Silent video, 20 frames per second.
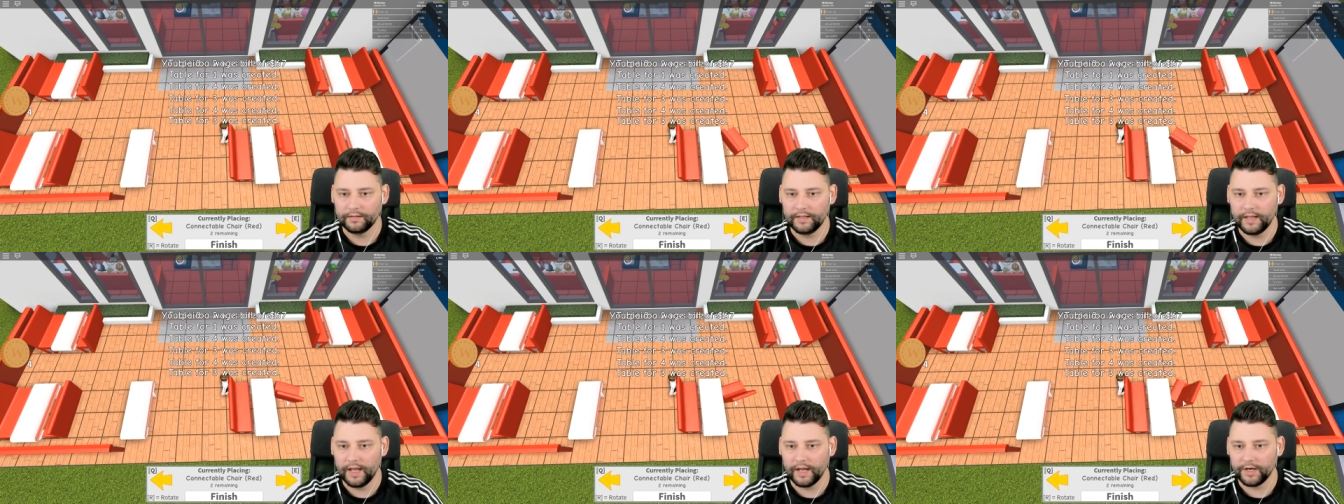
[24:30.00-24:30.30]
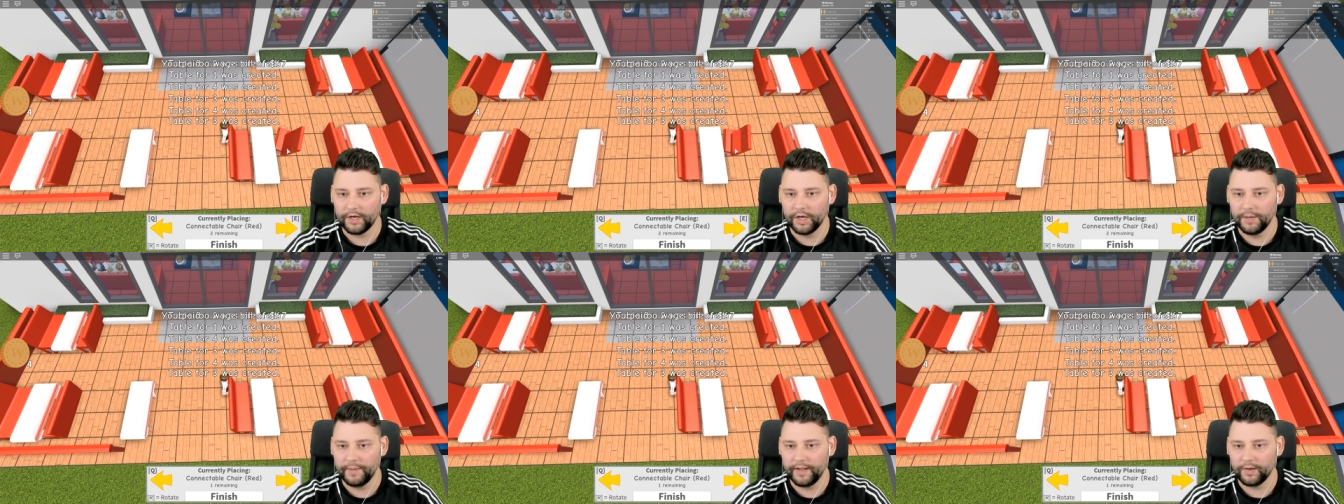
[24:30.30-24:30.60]
Yeah, I
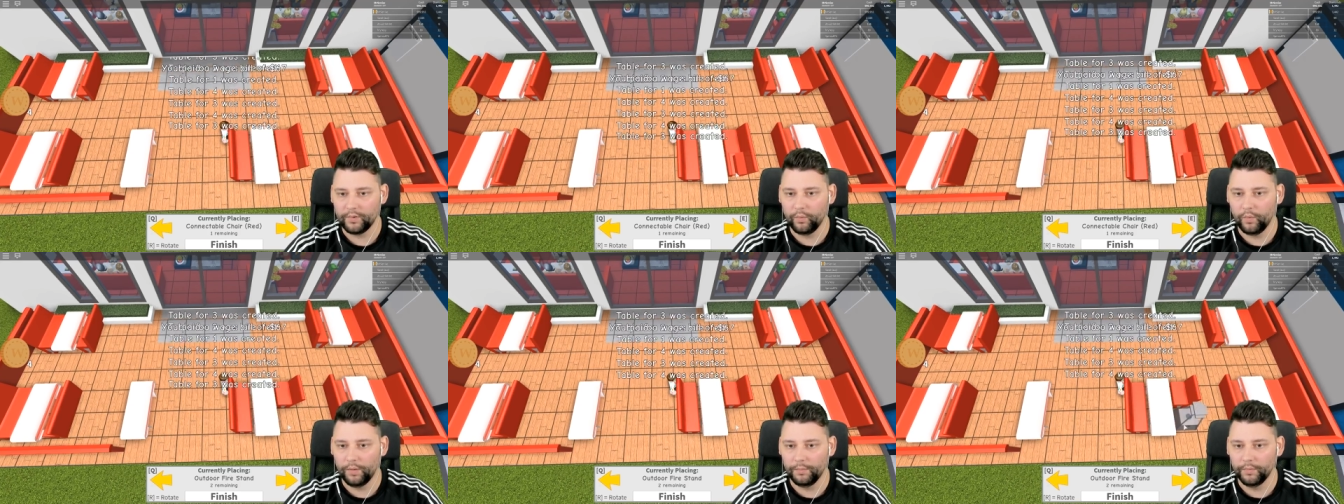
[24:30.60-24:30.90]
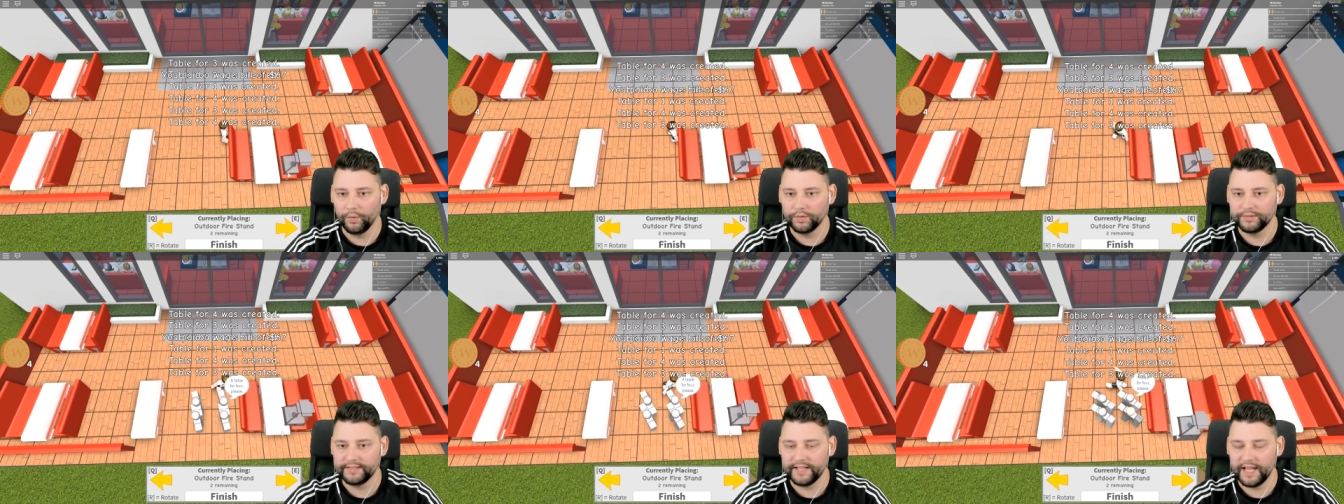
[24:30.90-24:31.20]
can only make one
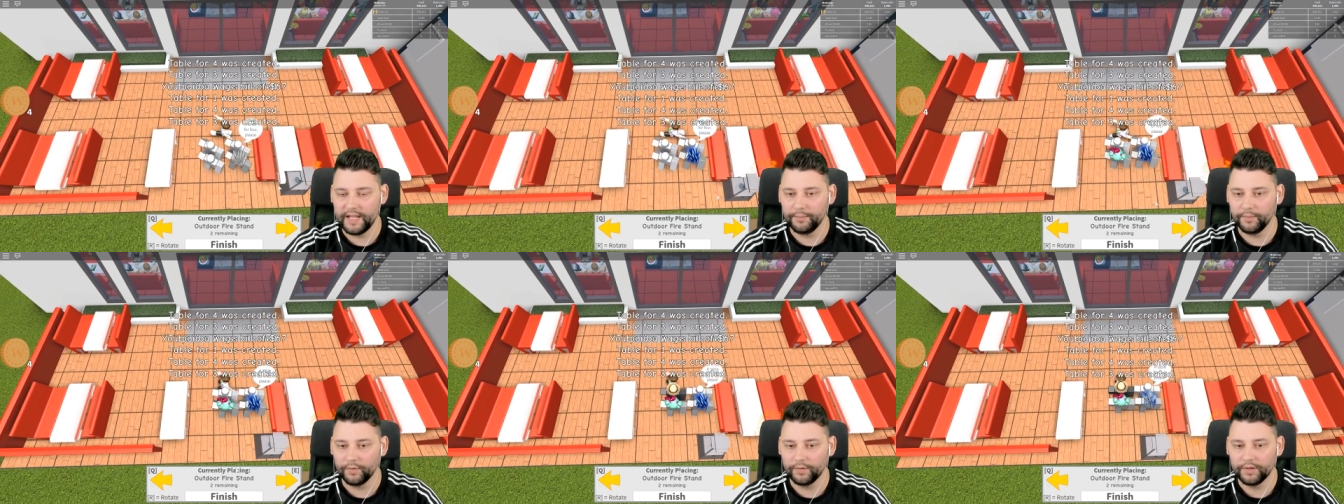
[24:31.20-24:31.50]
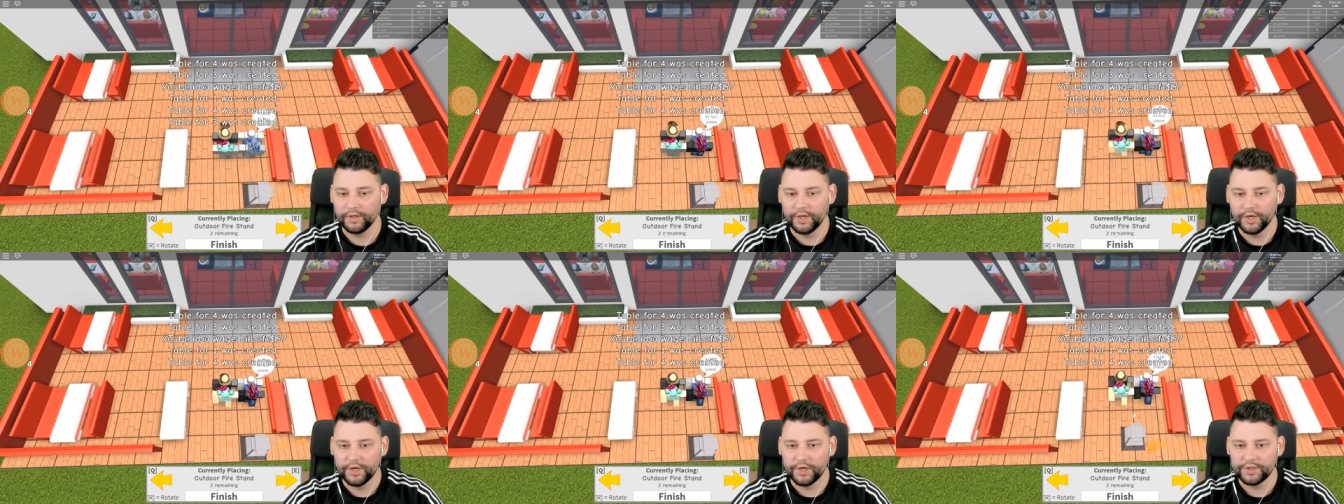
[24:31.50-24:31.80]
more
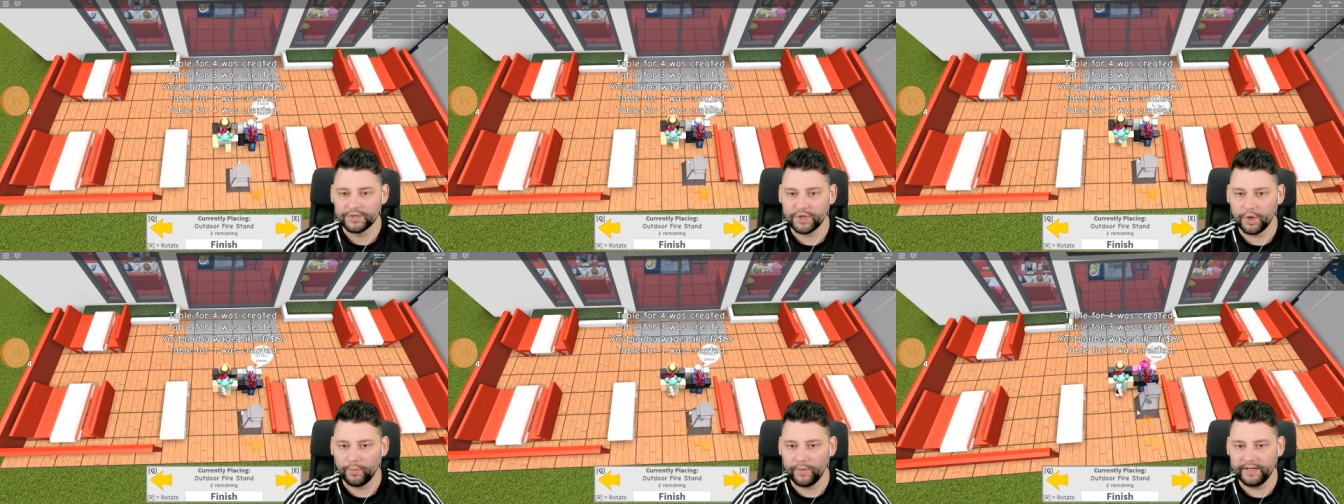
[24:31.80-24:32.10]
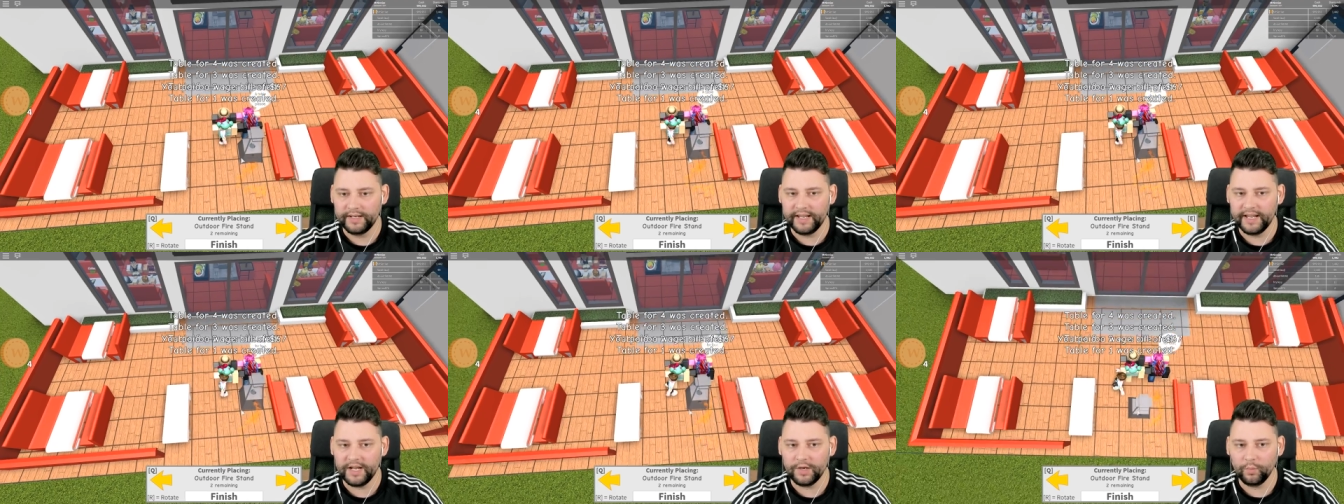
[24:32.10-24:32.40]
table. So we
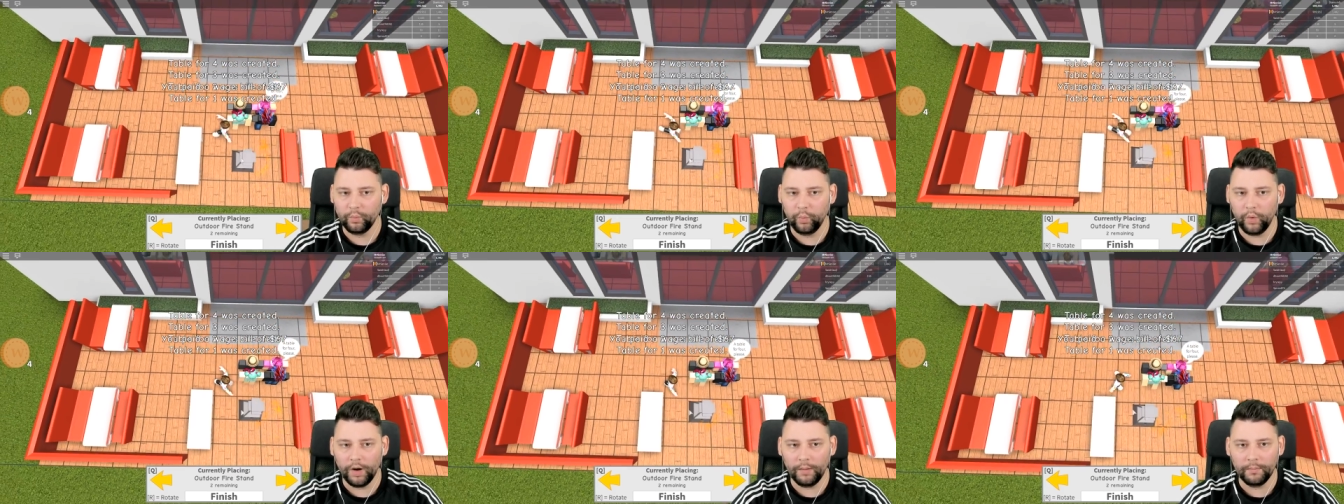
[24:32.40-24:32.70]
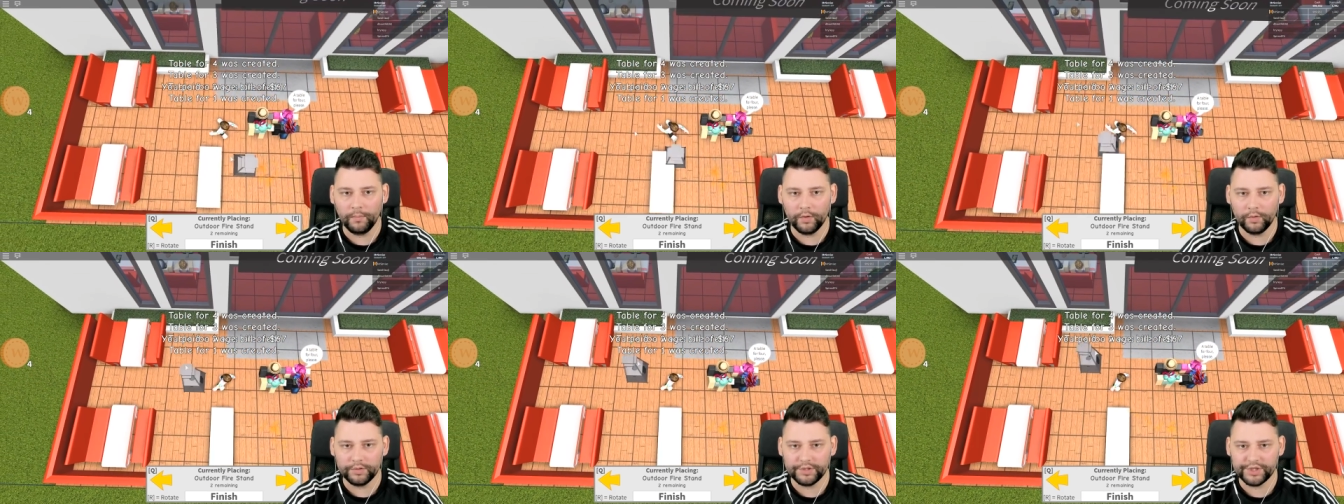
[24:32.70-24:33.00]
need
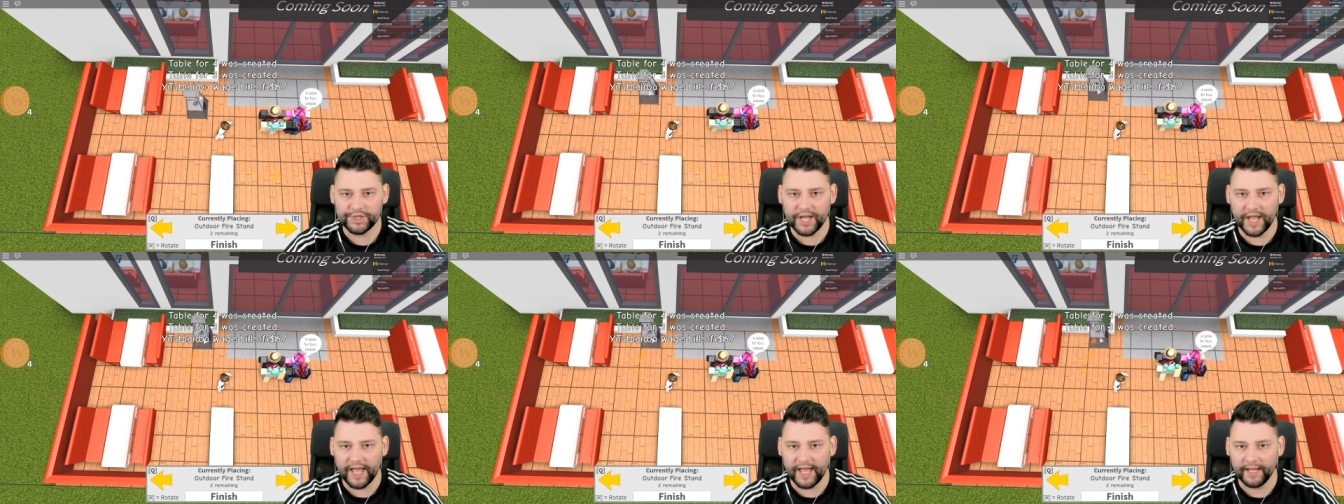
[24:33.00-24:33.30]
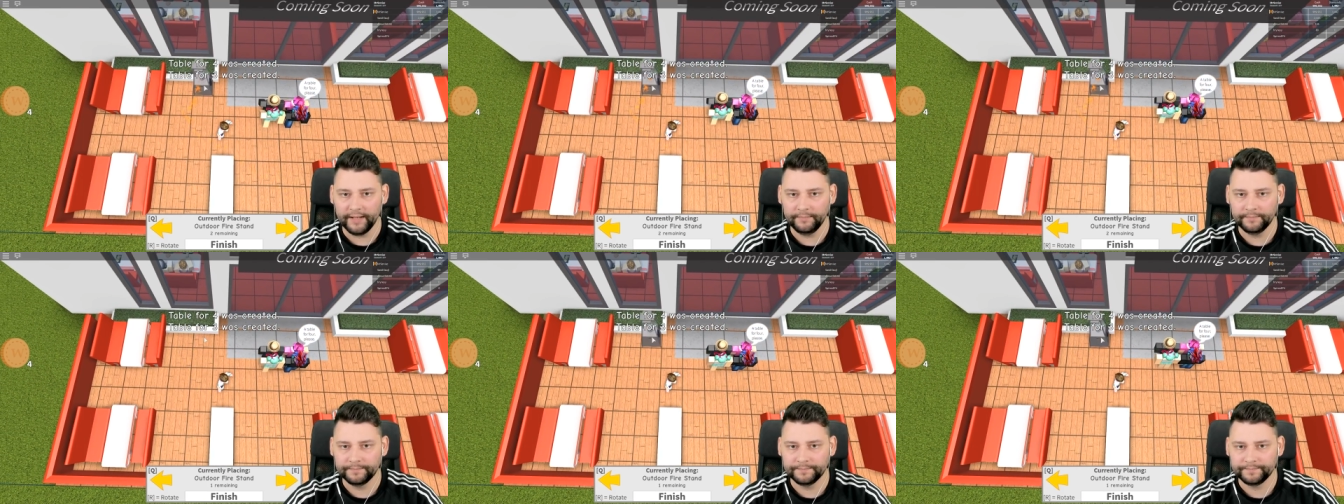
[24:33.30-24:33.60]
one more
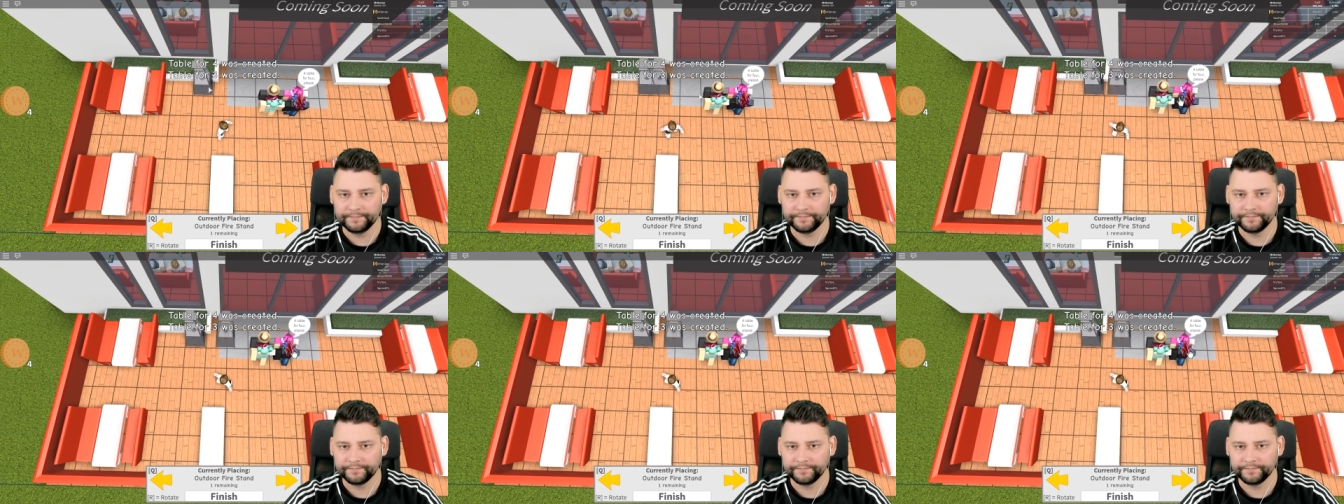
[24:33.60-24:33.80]
chair.